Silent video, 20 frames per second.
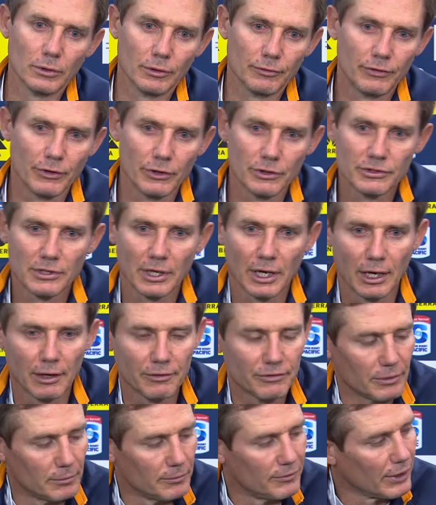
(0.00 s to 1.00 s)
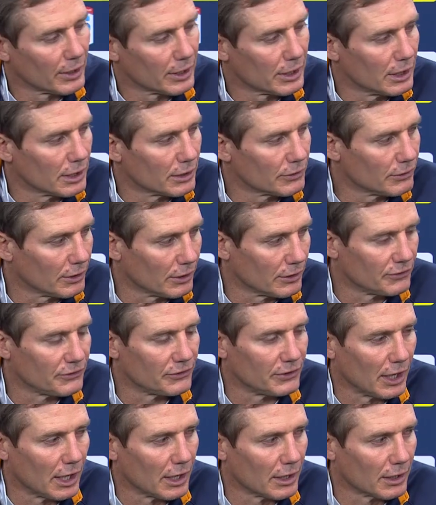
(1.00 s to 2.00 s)
first half, some of our kicks at the
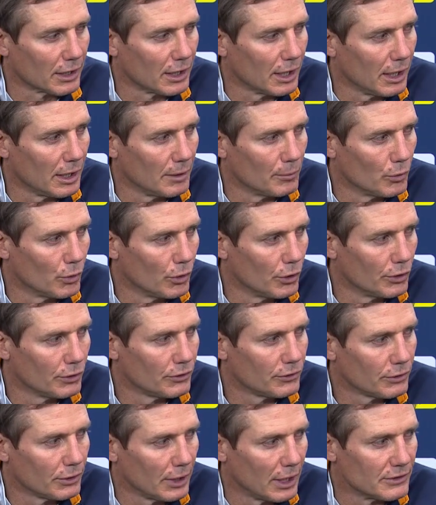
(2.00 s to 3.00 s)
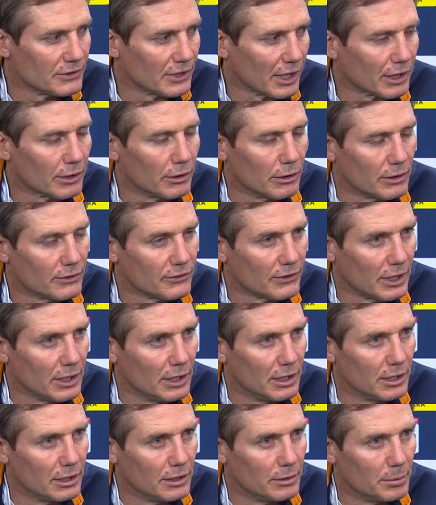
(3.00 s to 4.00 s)
start of the game weren't as accurate as they
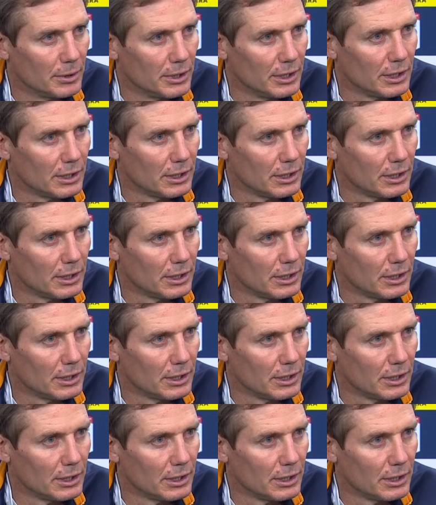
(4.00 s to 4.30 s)
needed to be,